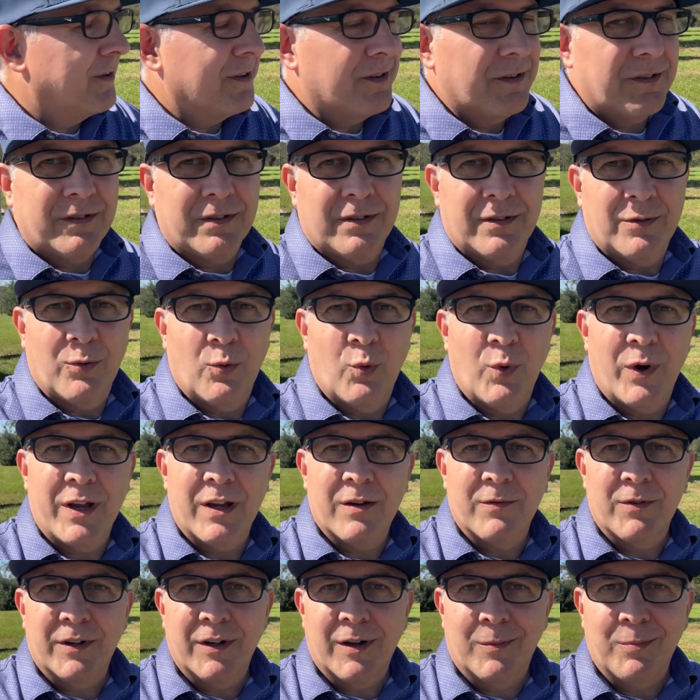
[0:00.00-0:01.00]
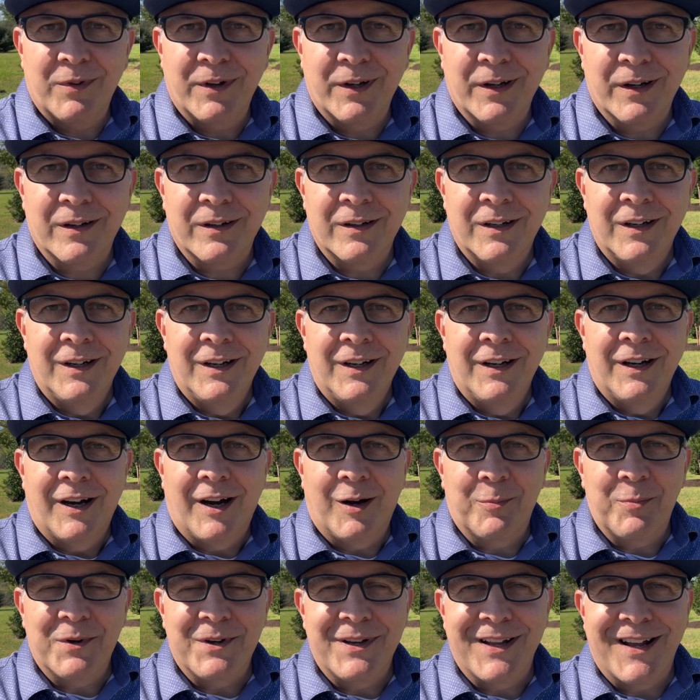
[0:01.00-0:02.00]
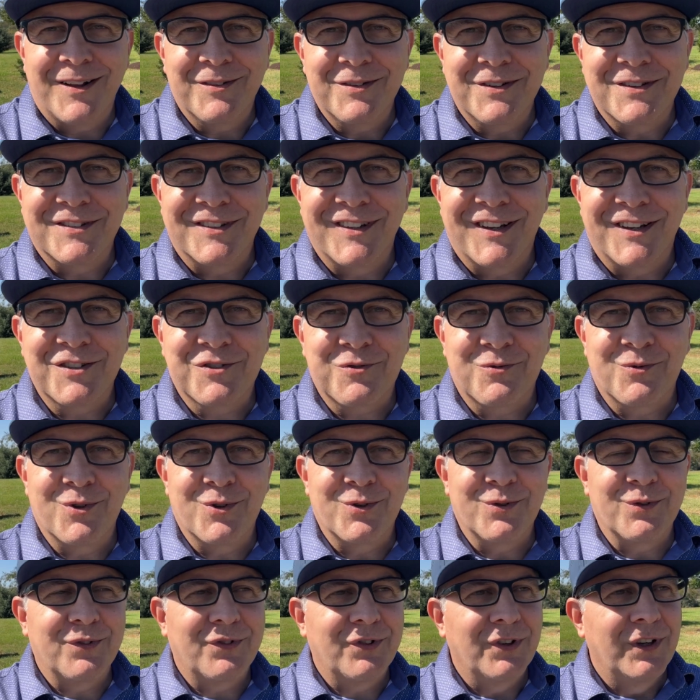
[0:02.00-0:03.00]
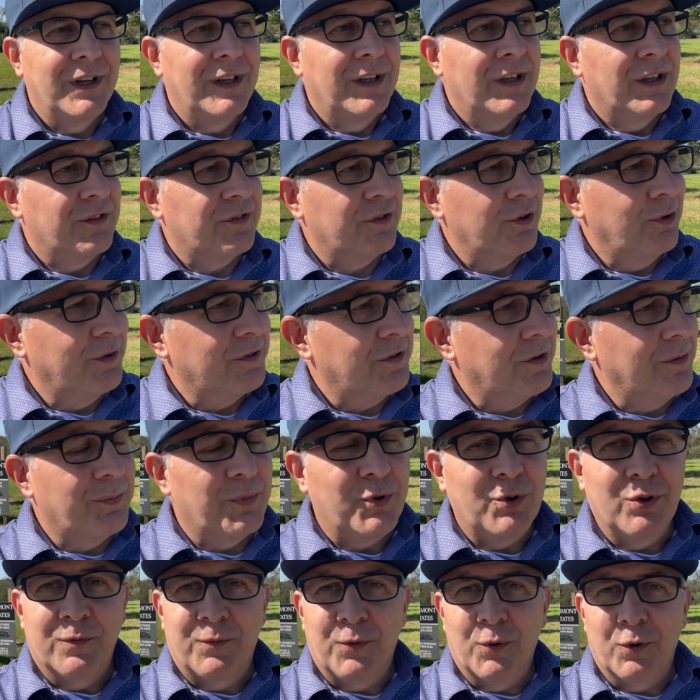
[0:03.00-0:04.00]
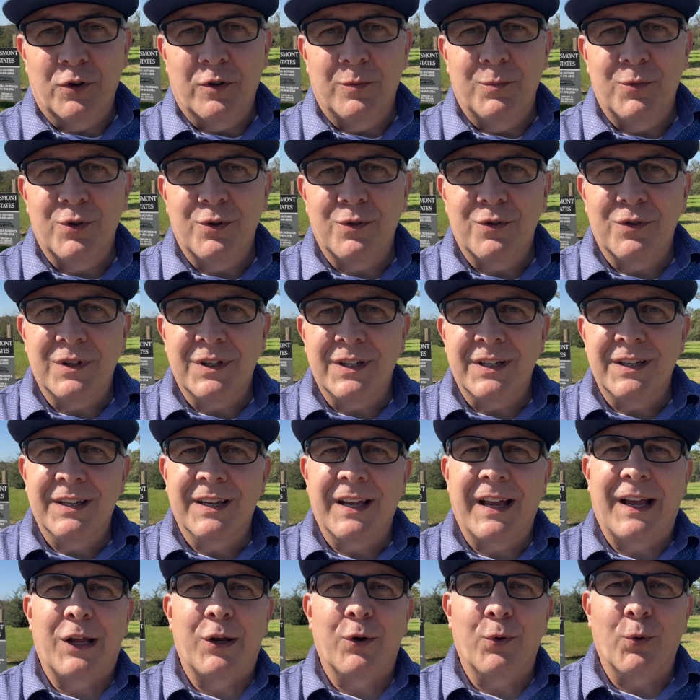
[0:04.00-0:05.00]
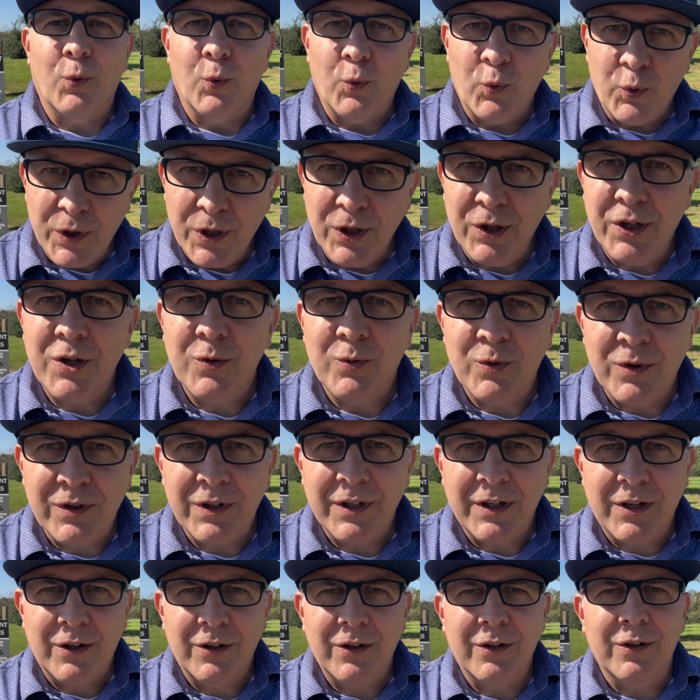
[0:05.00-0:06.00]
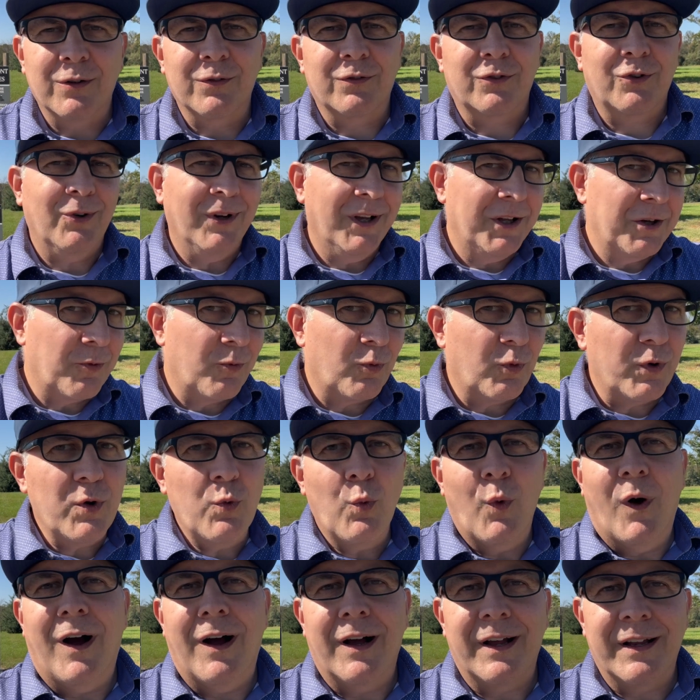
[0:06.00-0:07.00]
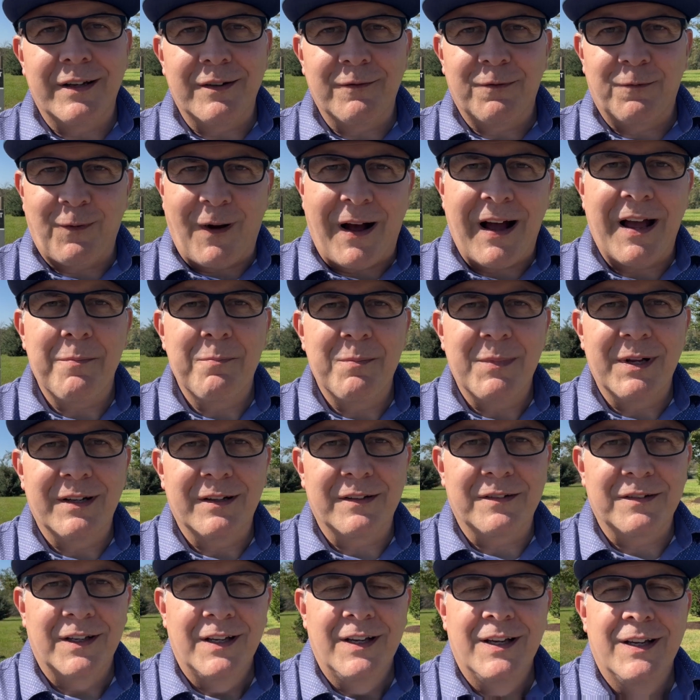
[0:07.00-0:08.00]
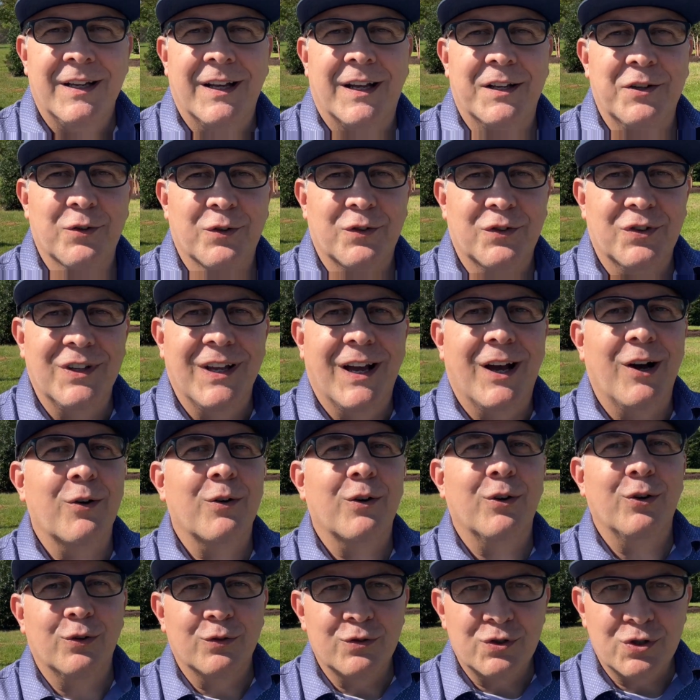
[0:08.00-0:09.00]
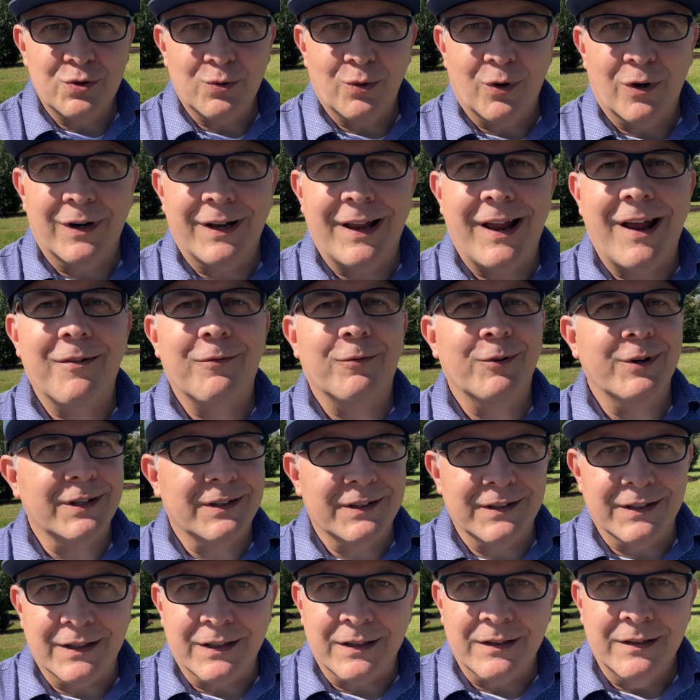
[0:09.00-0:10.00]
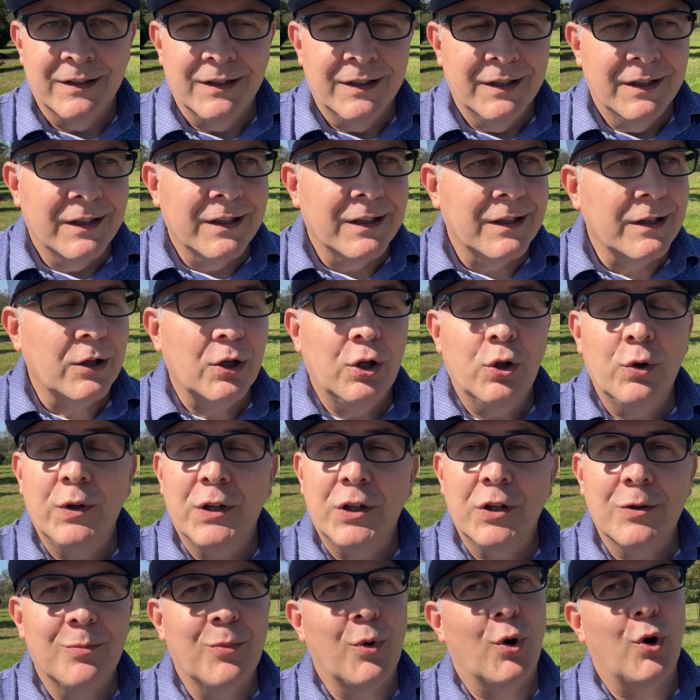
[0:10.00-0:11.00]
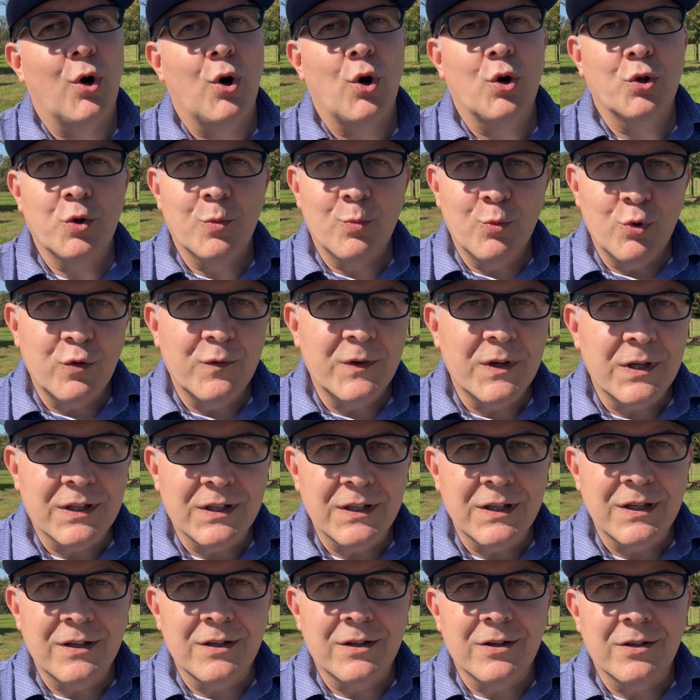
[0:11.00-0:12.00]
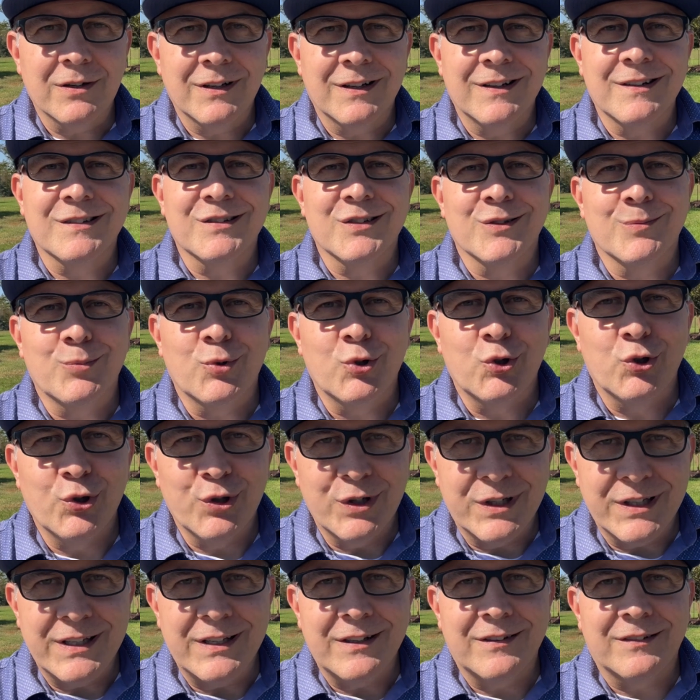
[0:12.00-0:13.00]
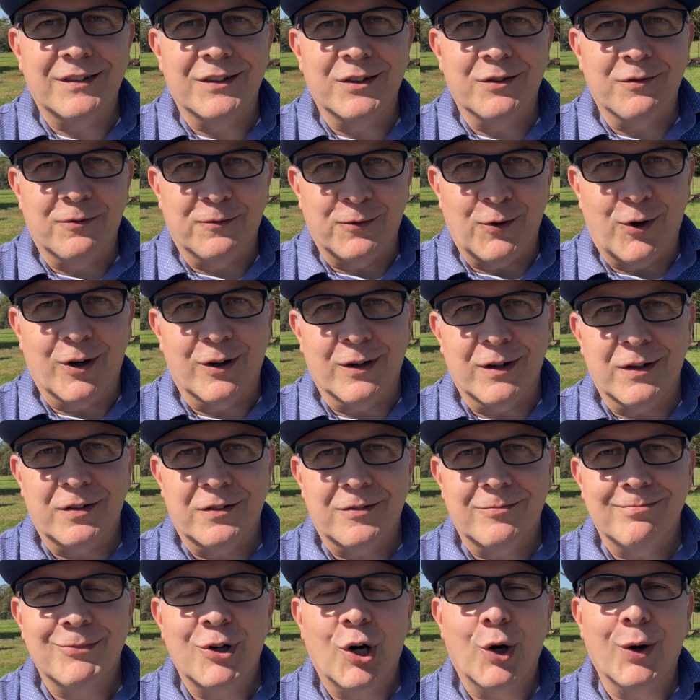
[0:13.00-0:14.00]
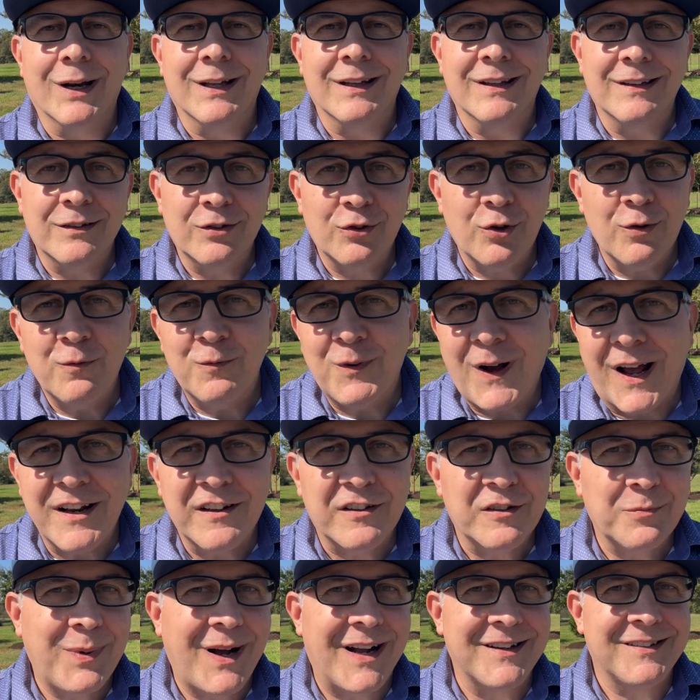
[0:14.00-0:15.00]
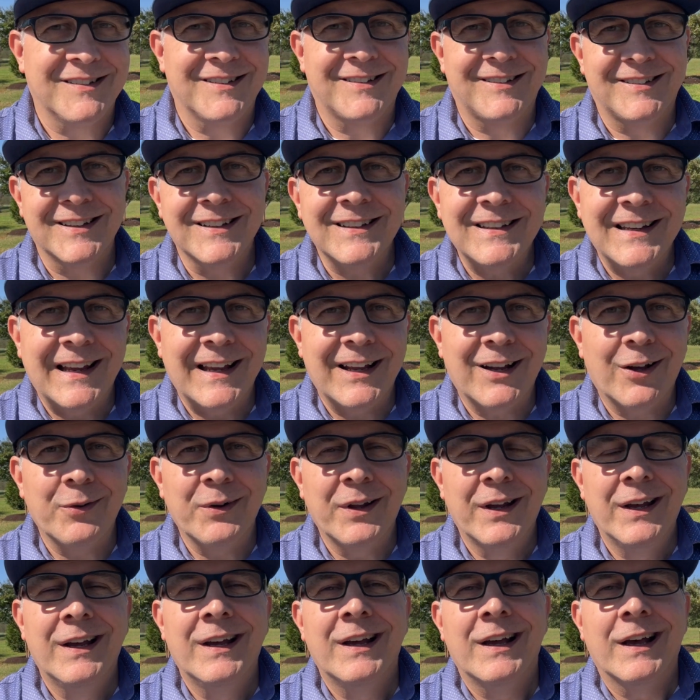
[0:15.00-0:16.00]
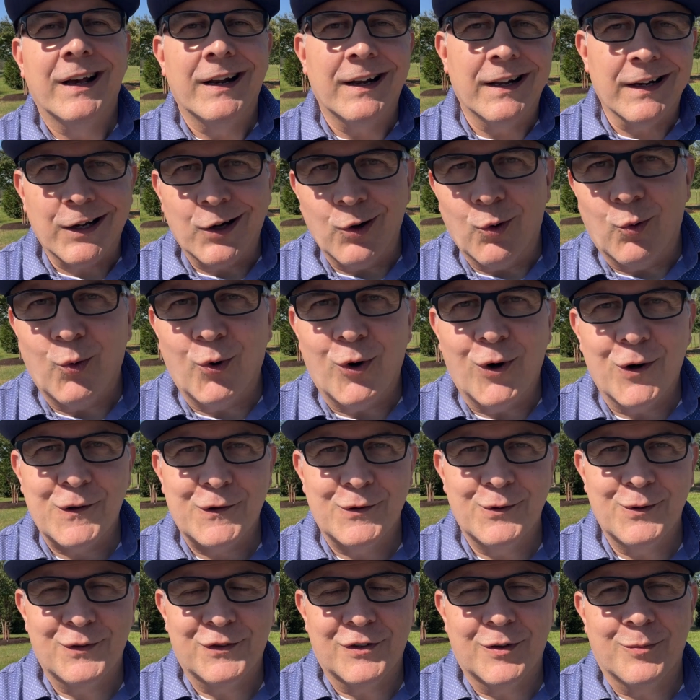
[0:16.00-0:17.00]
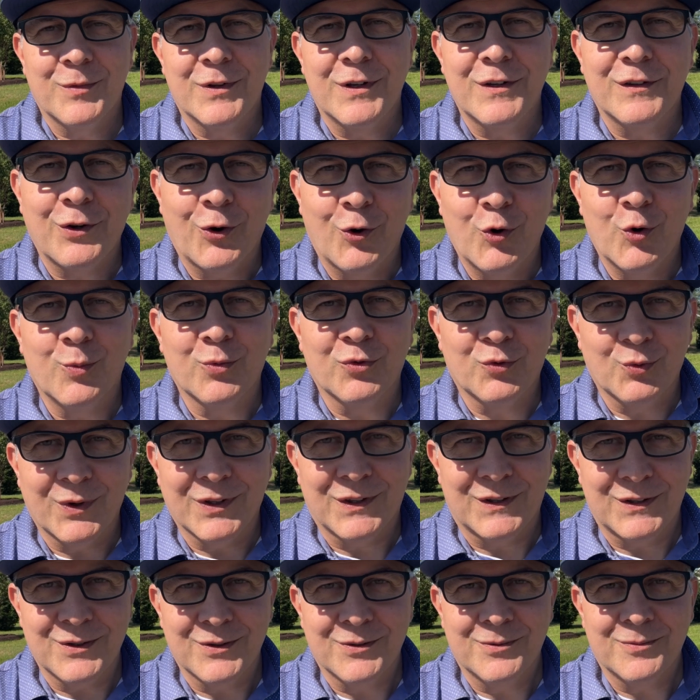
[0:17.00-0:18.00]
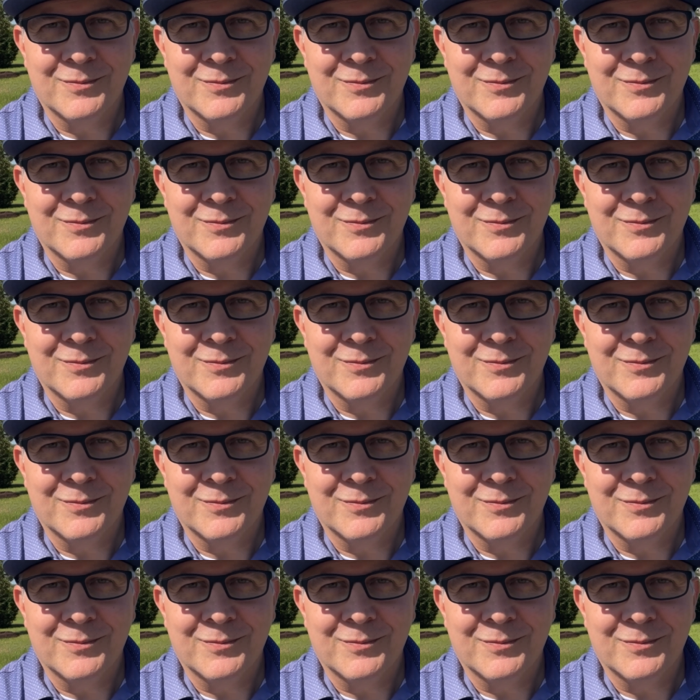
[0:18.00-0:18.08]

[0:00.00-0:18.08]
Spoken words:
his way of it up there, up and down these nice roads. So it's a beautiful community and really, really close. Go ahead and rewind 5 minutes and you'll see how close you are to everything, including the mall and the movie theater and some good eats in Forest. All right, let's go find a spot to sit down and I can walk through some of these homes with you.